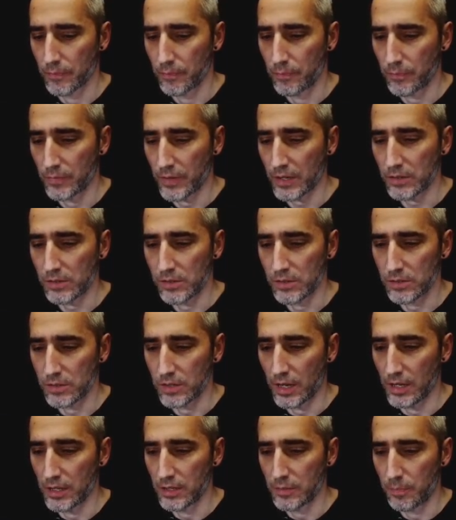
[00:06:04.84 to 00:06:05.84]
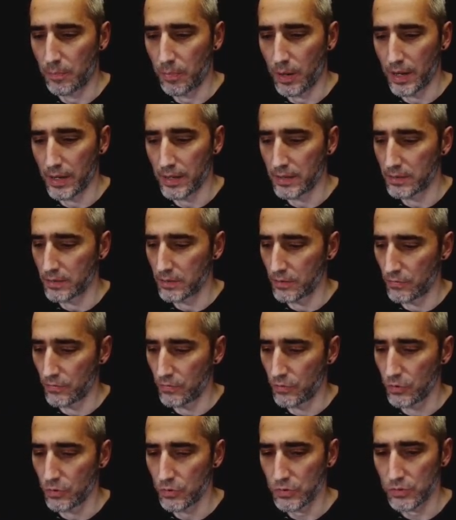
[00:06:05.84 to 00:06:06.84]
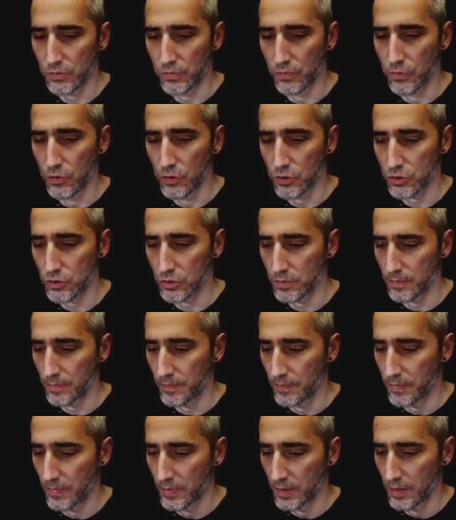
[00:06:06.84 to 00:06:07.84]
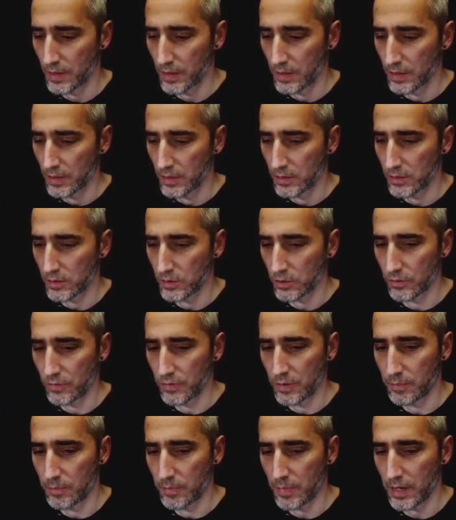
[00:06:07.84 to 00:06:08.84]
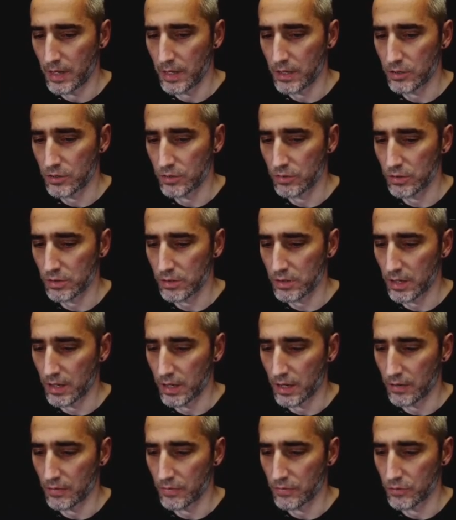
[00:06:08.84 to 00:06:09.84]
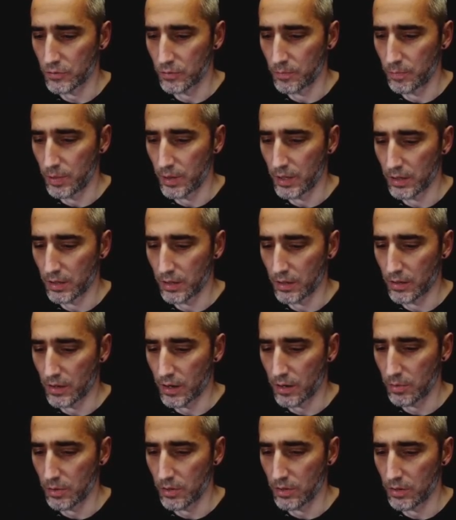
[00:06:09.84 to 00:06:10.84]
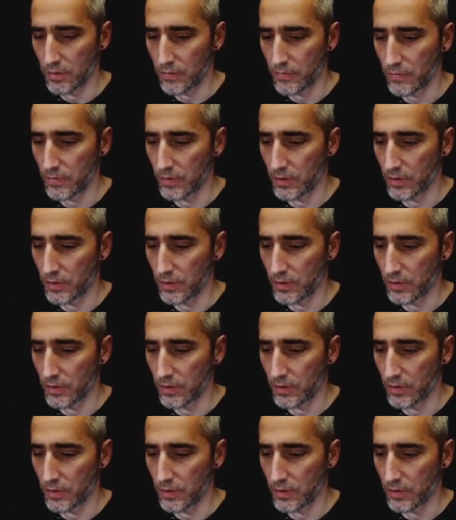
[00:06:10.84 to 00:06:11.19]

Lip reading: tested and played the first version. So we may just have to pick a couple of